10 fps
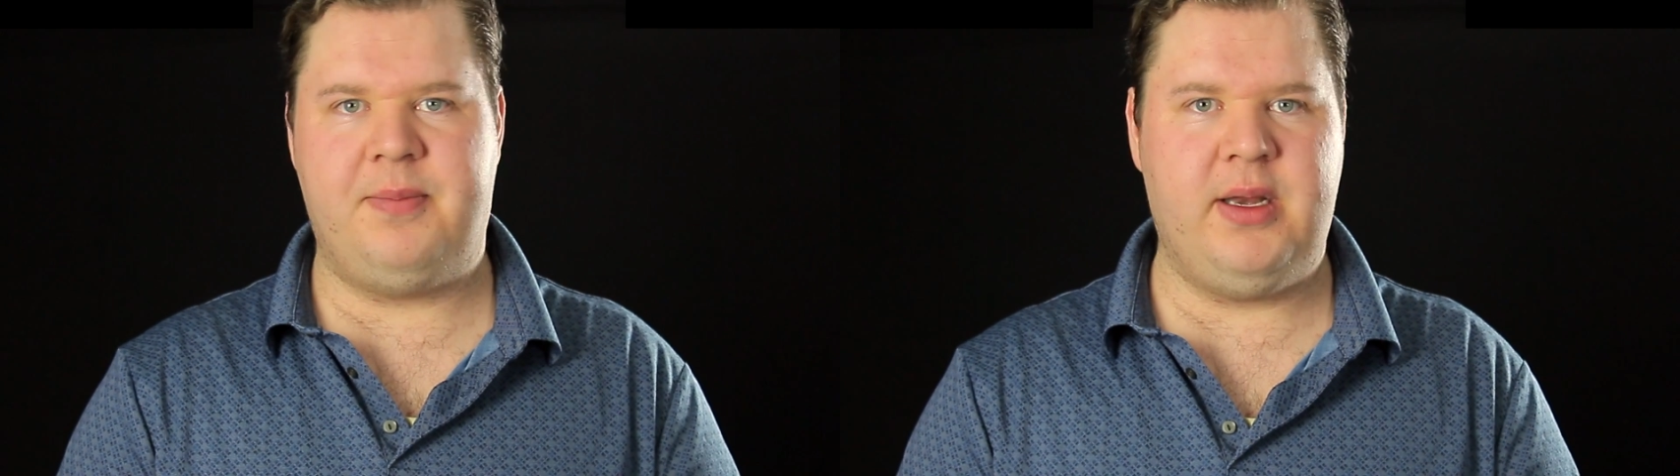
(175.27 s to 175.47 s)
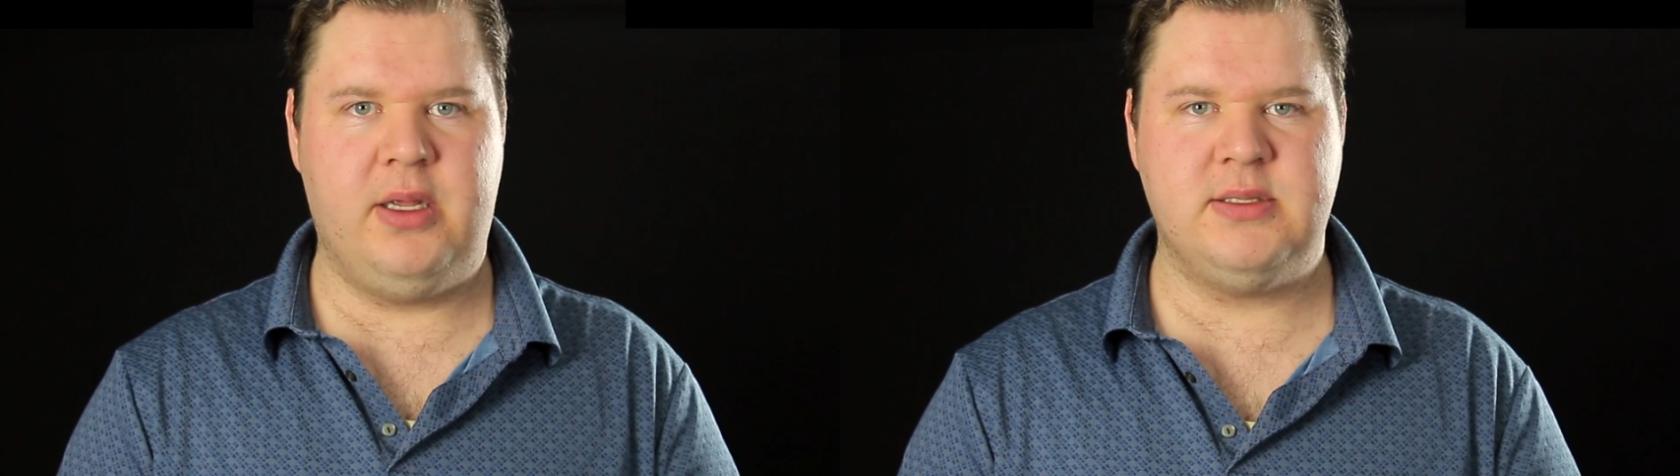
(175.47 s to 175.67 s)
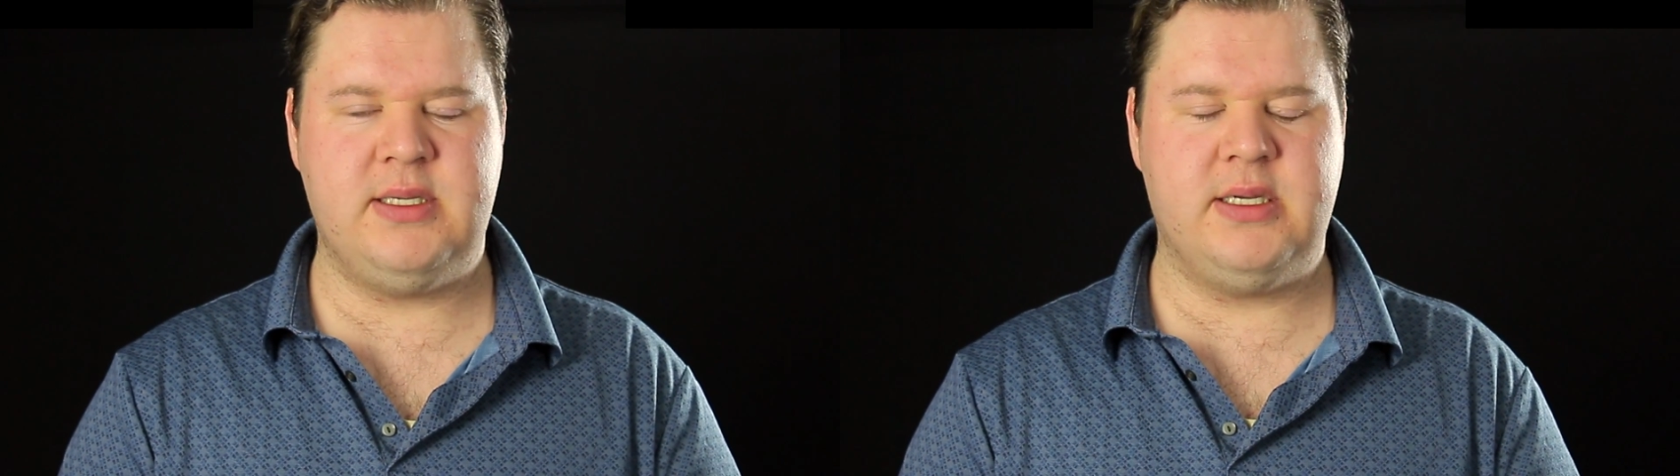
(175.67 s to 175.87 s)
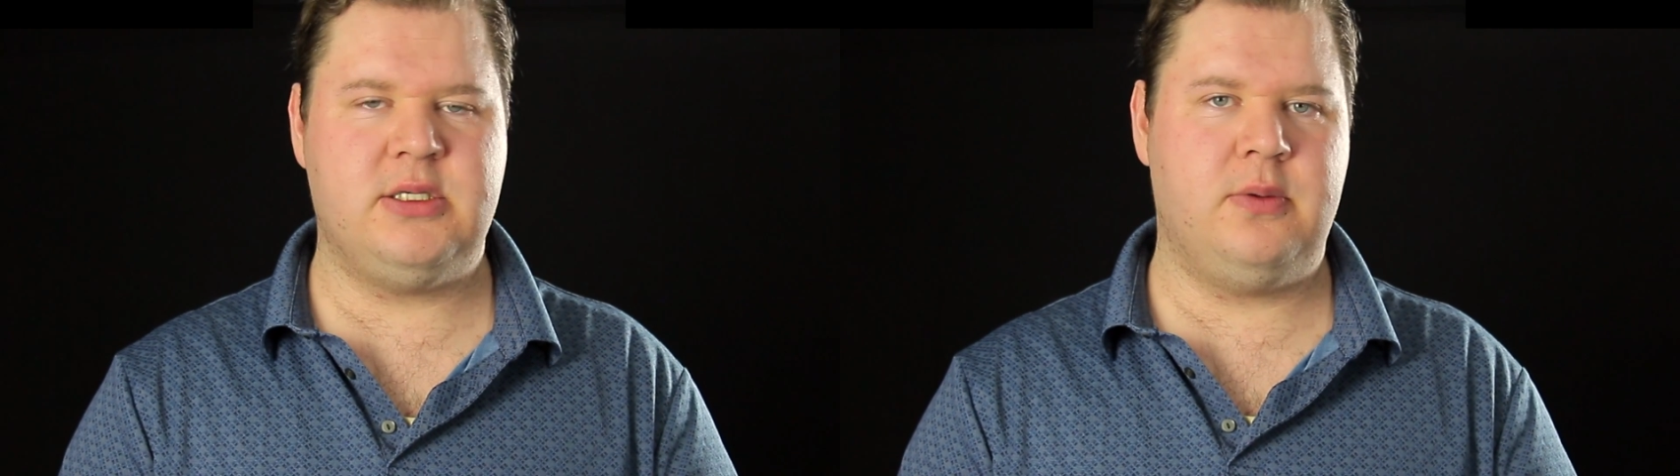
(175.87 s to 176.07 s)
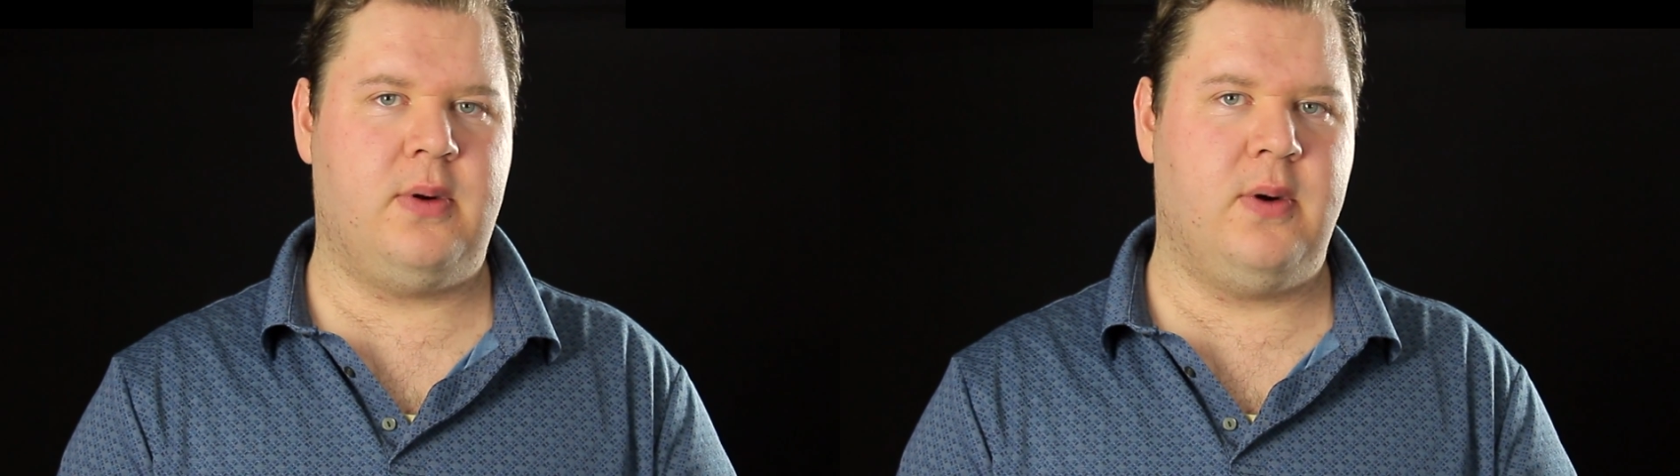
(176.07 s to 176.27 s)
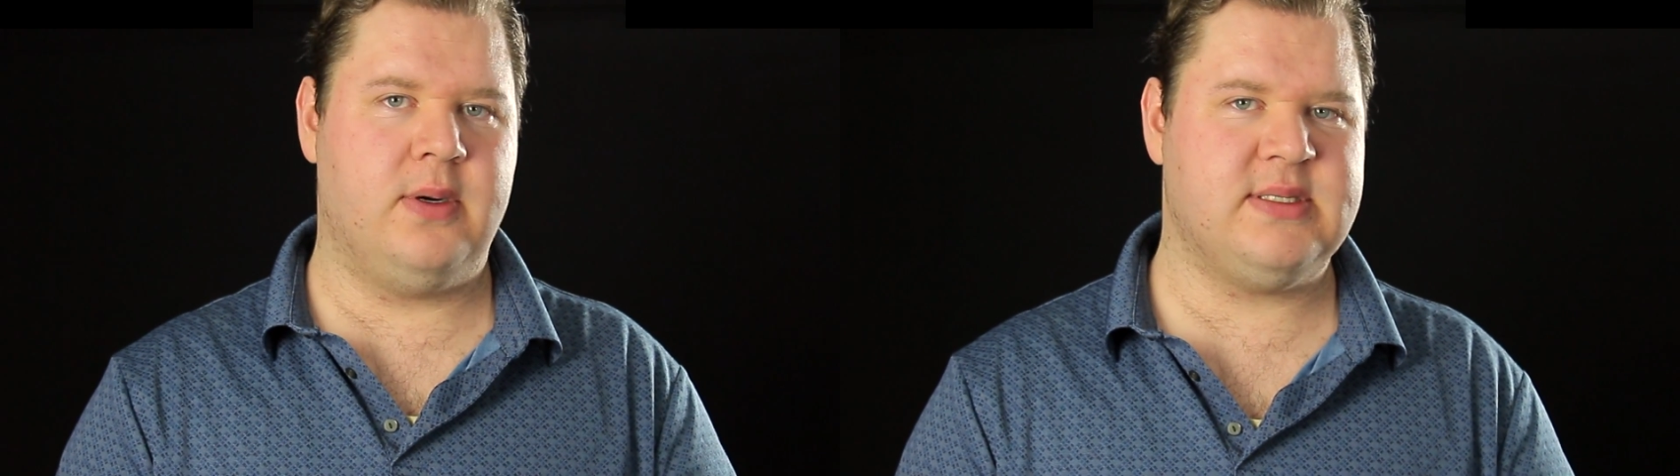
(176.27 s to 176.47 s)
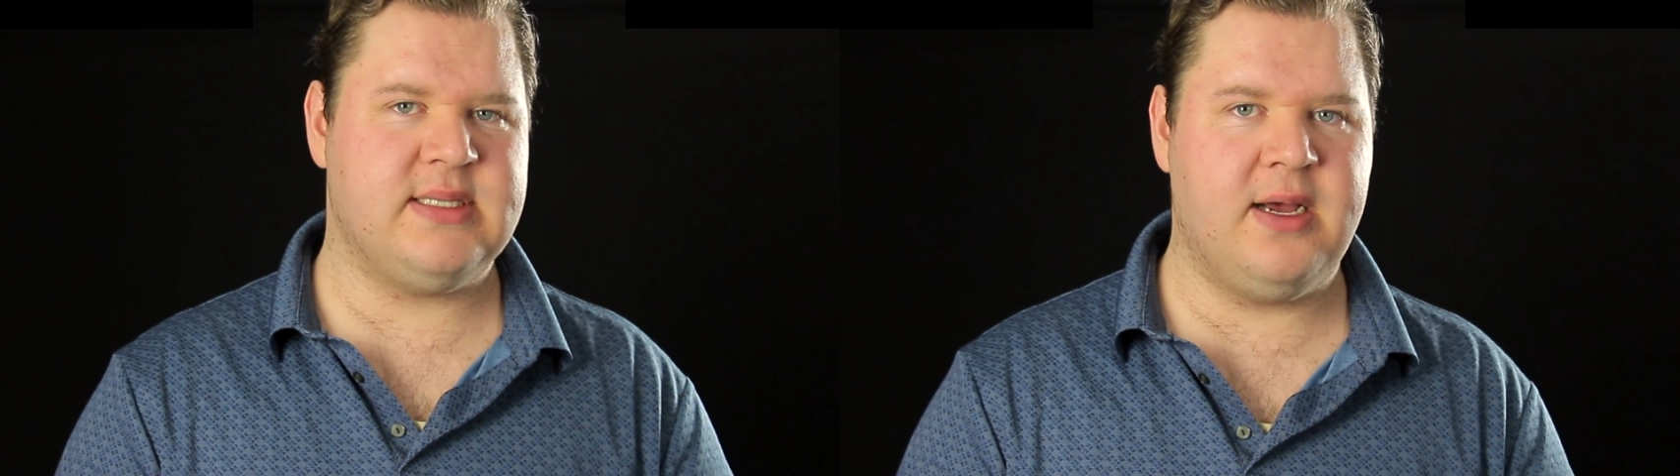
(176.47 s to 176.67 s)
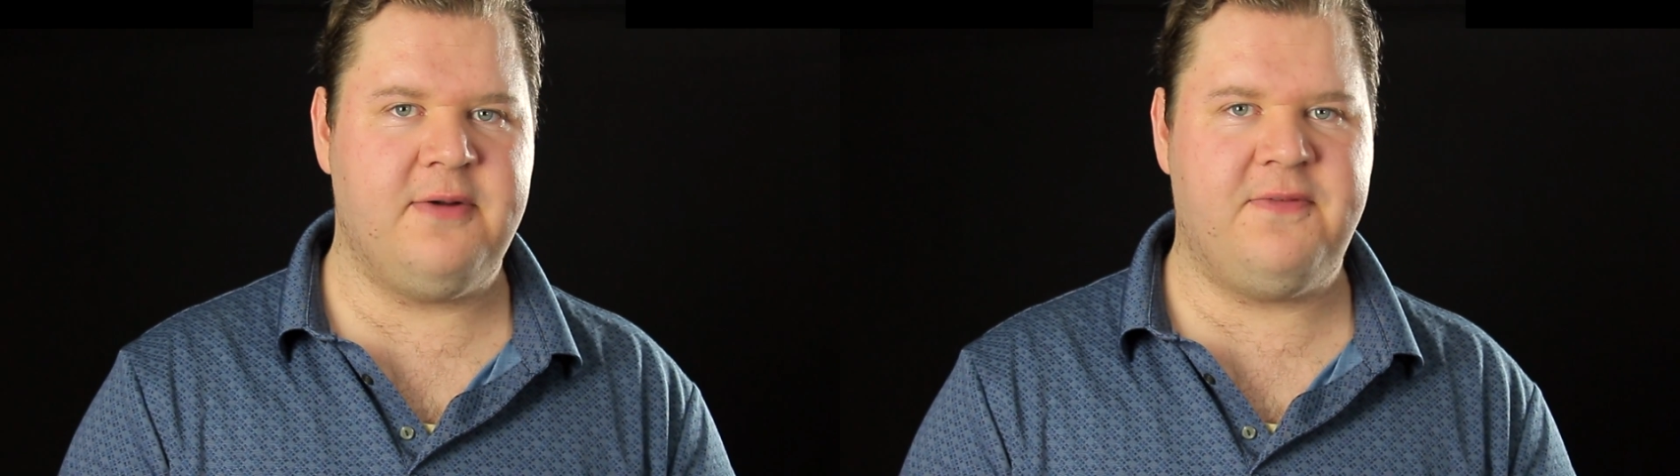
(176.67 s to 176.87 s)
I've been using it to record
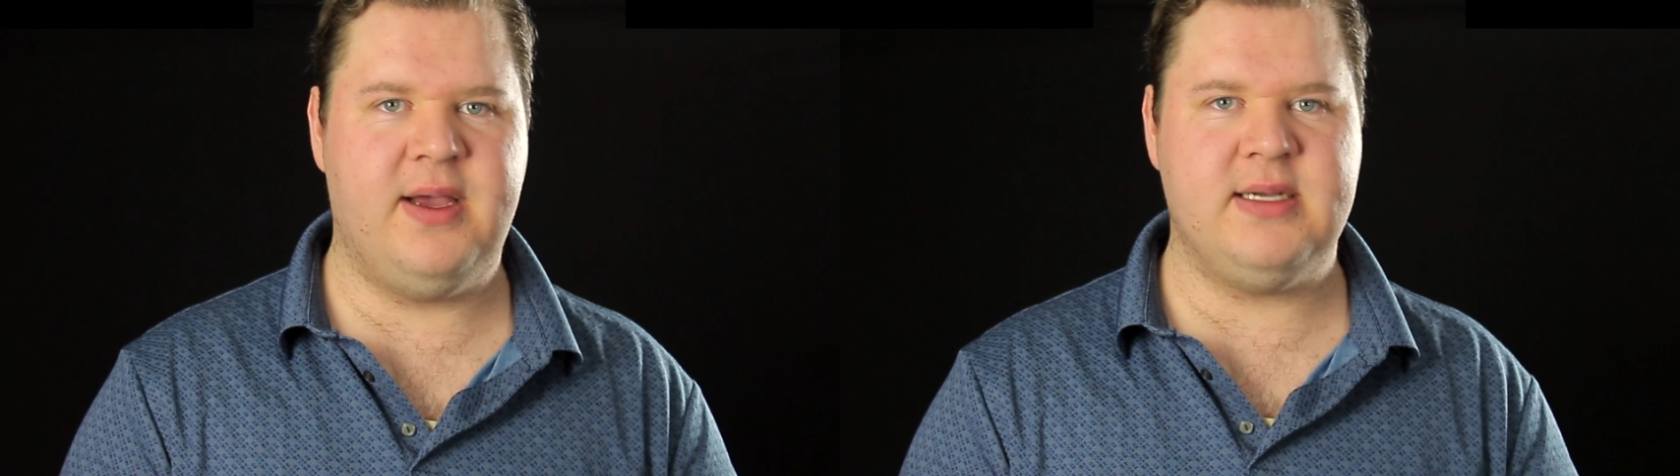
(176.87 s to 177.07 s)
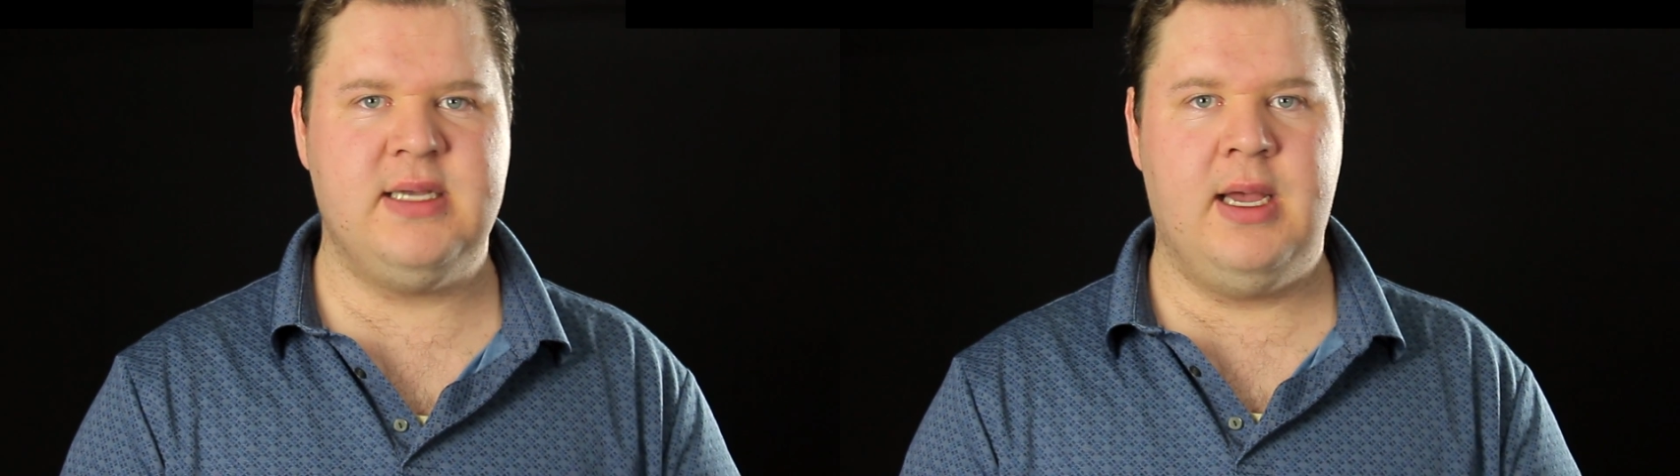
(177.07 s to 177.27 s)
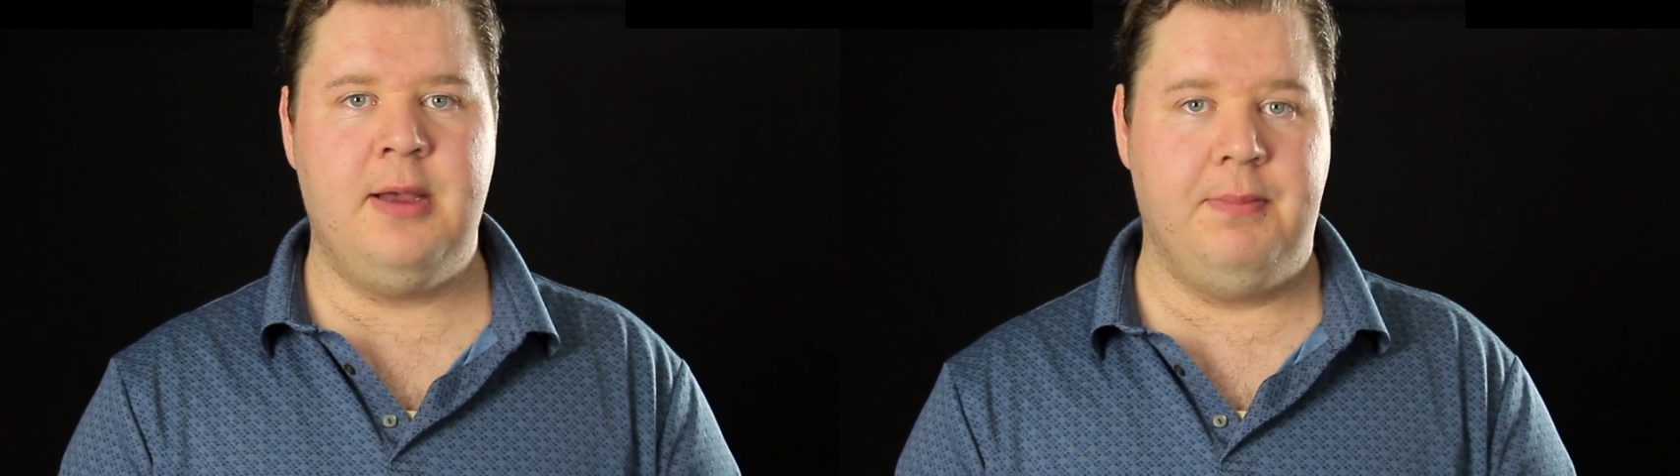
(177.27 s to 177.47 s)
sound effects,